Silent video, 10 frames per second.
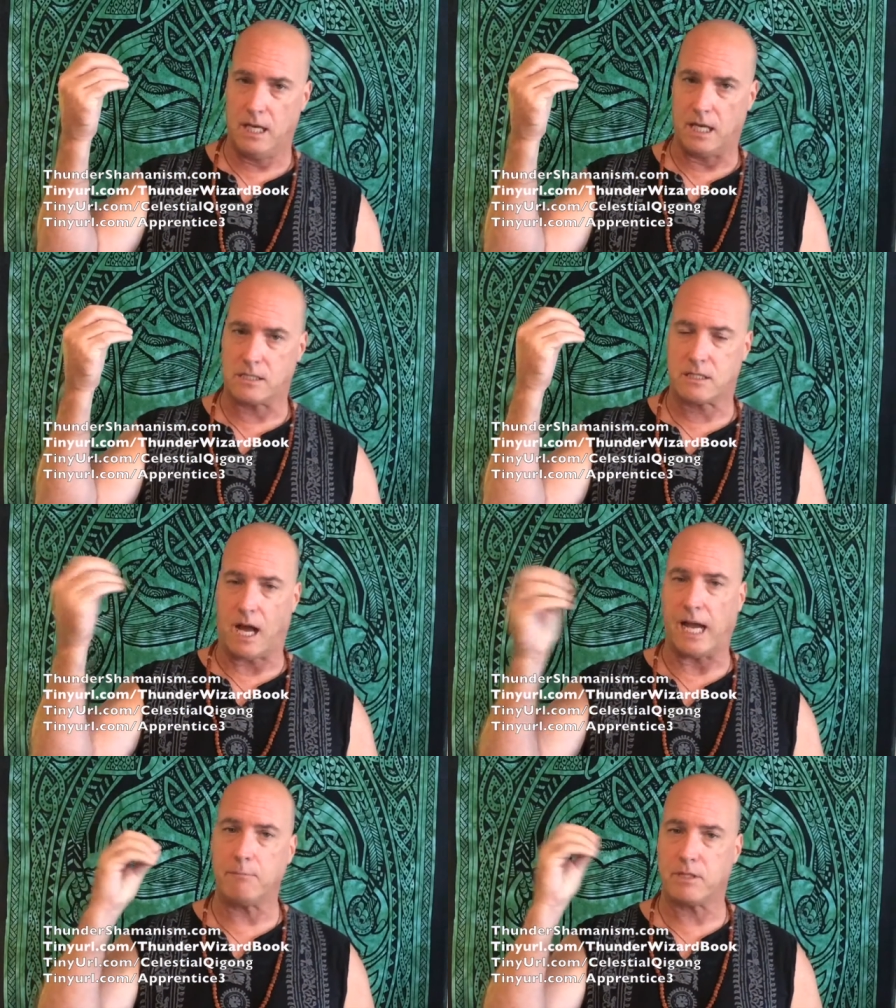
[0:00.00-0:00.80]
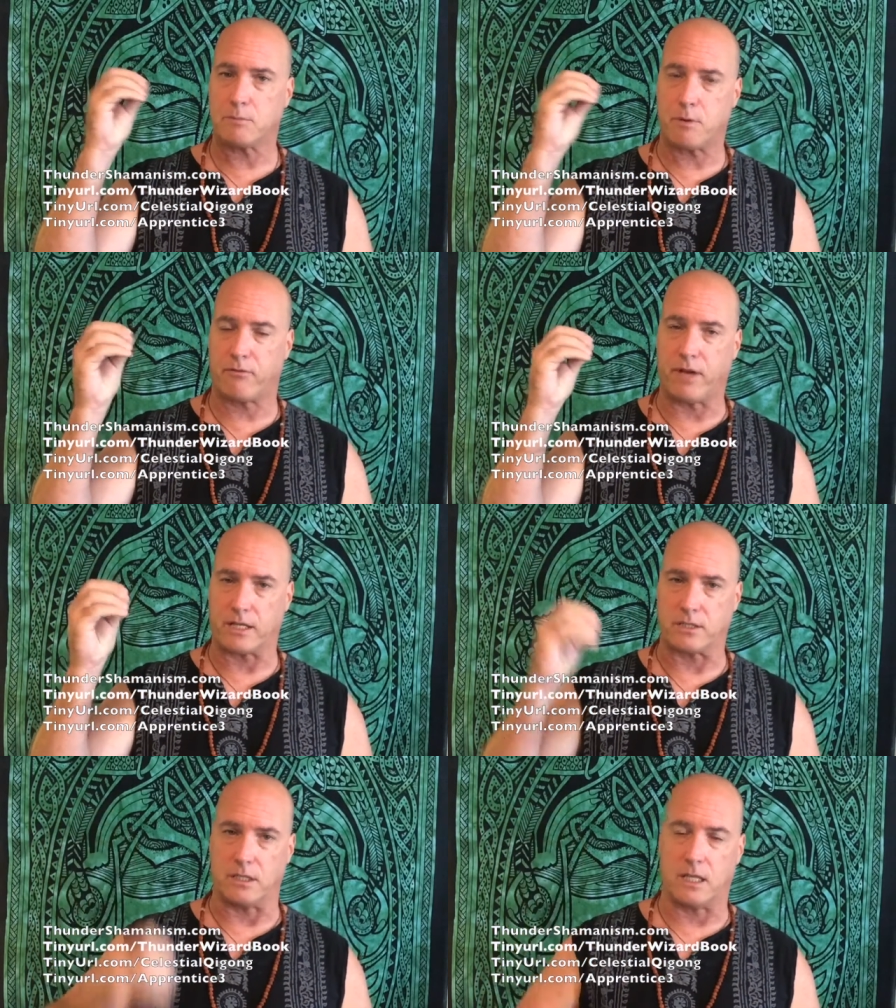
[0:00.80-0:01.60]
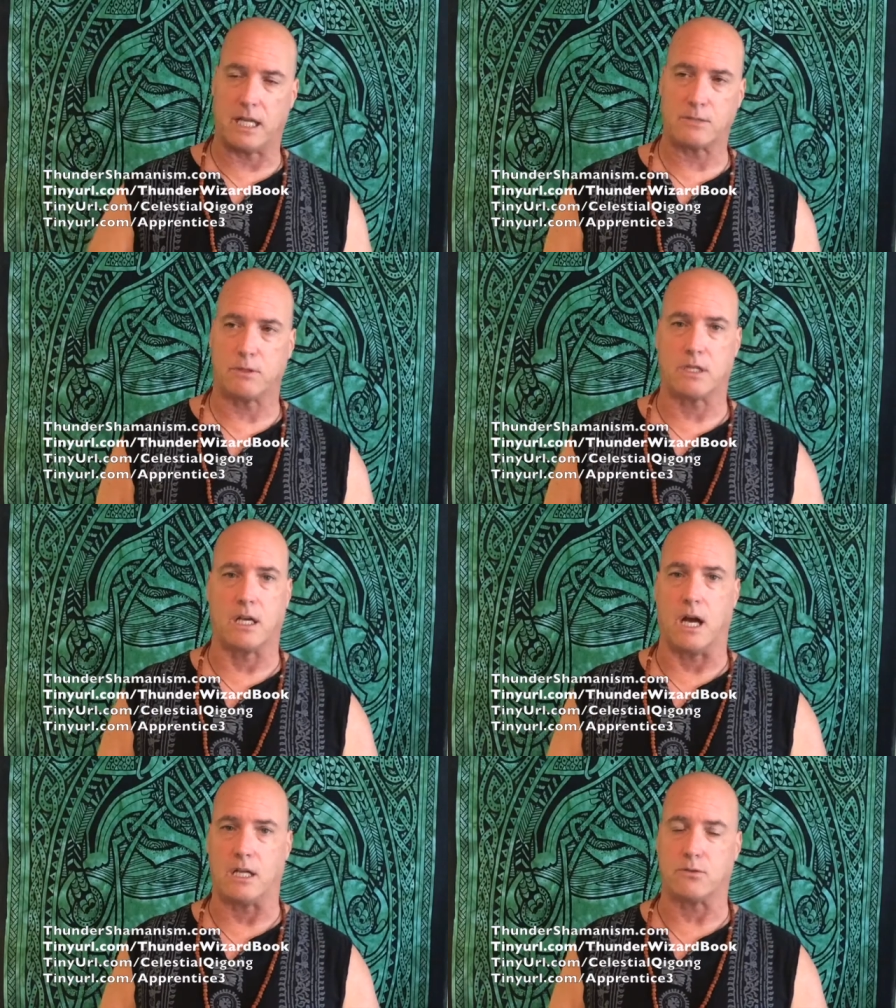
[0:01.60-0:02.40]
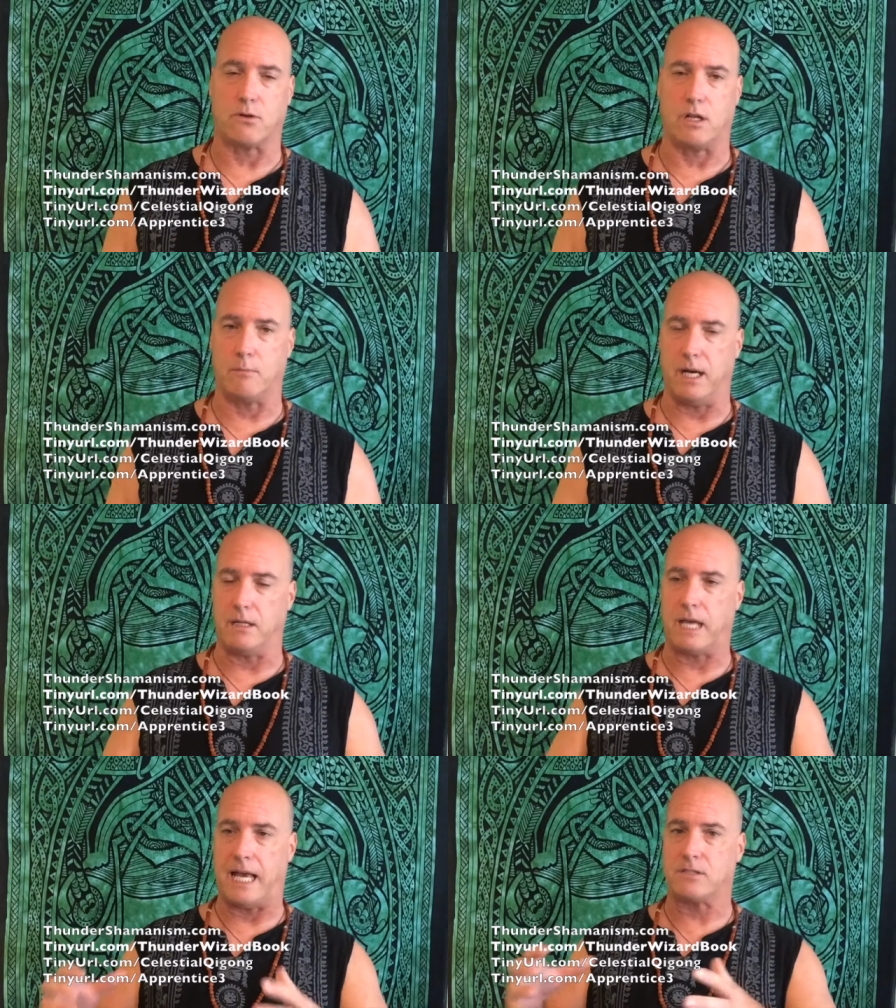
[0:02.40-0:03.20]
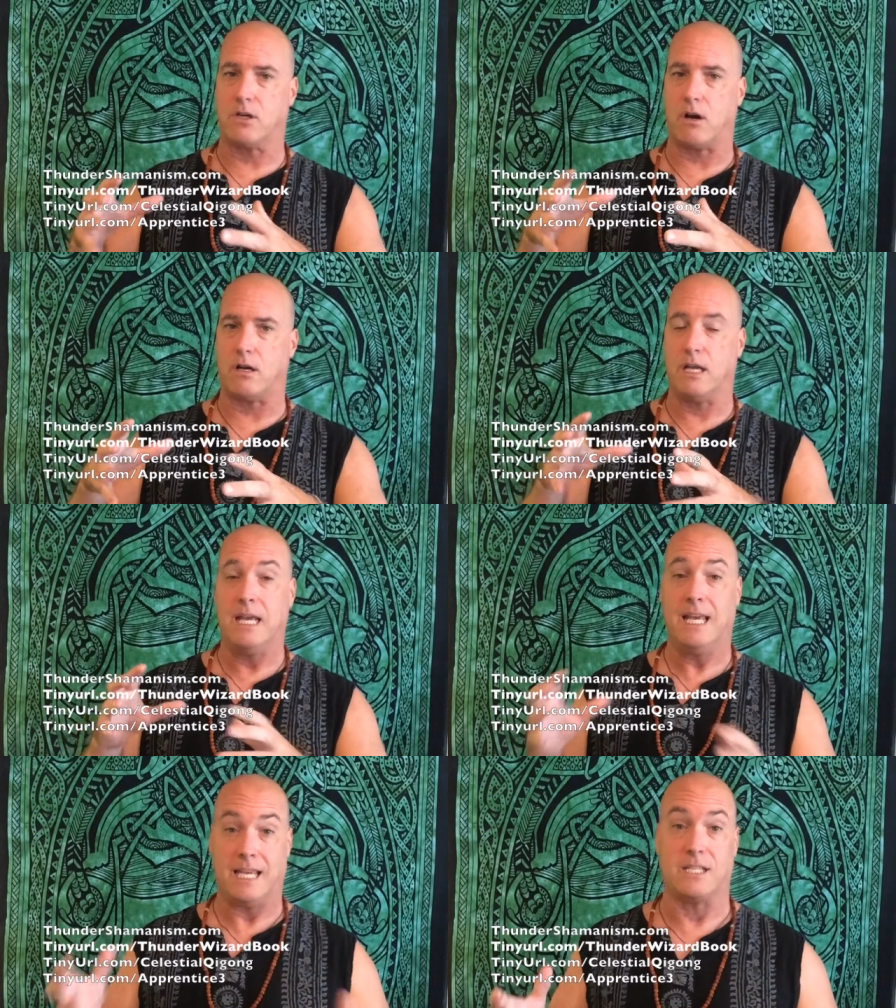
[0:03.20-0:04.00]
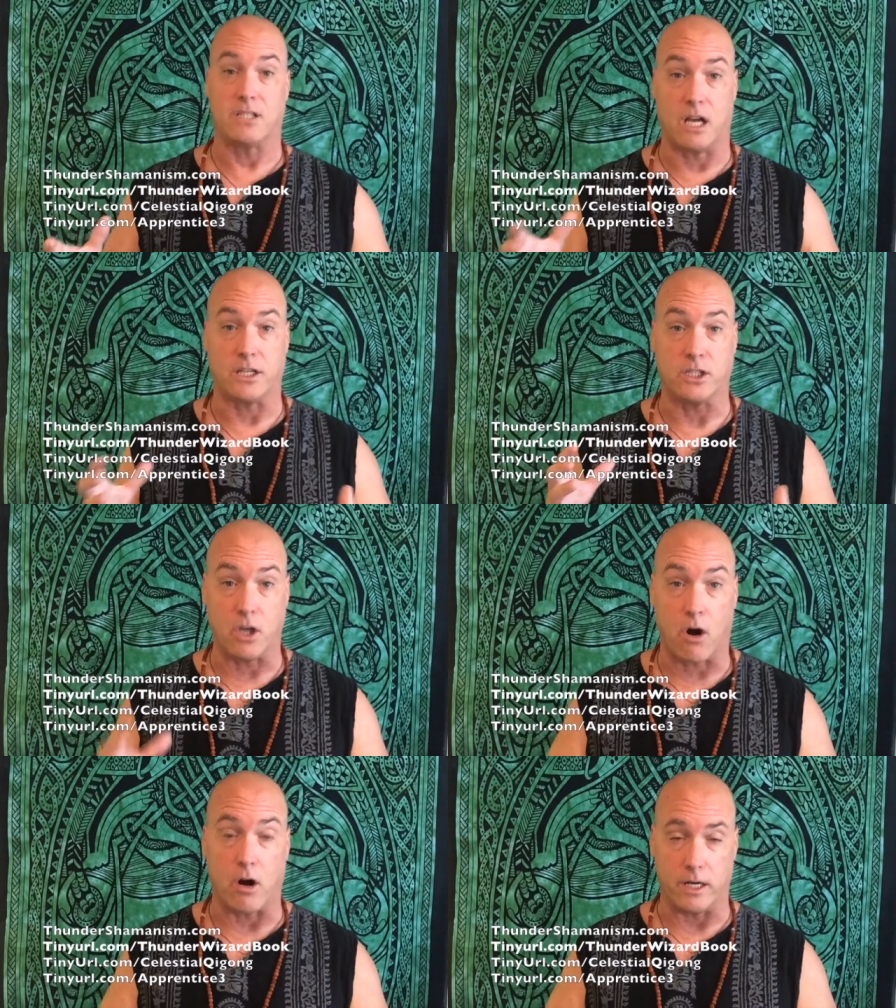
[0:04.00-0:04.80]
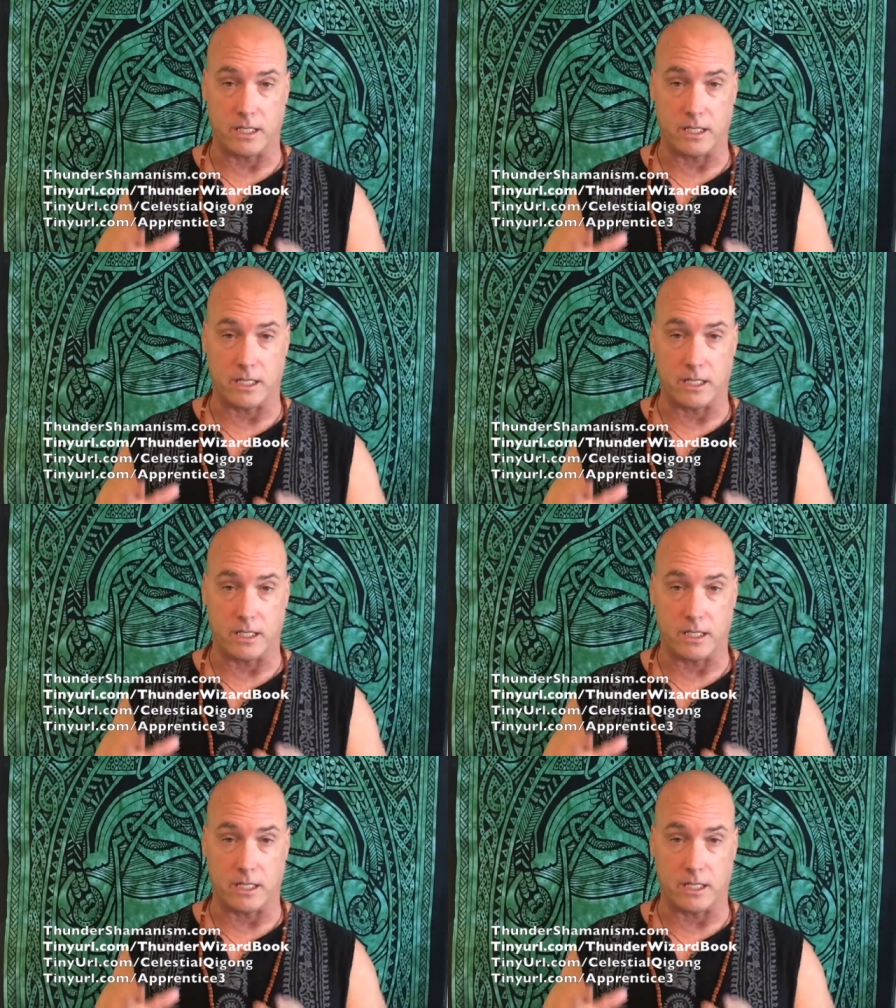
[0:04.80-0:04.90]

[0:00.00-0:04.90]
It's timeless perfection, and that's what the gods are all about. Asgard is a yard.